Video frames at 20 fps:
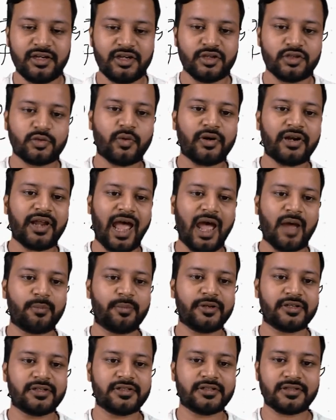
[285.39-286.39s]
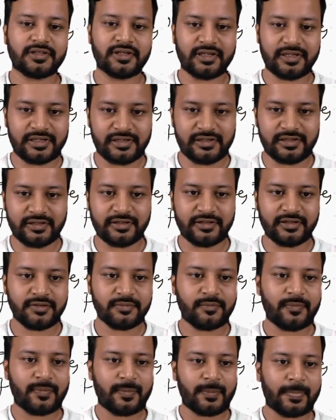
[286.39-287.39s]
So what happens here,
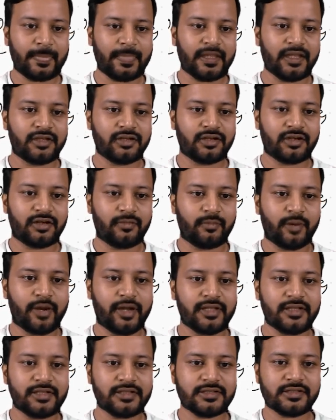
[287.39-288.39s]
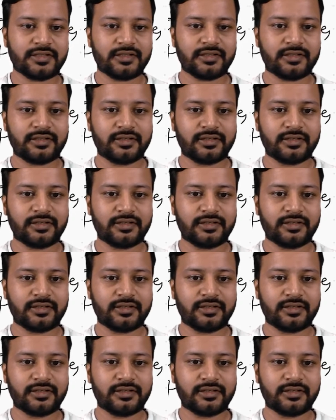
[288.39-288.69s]
once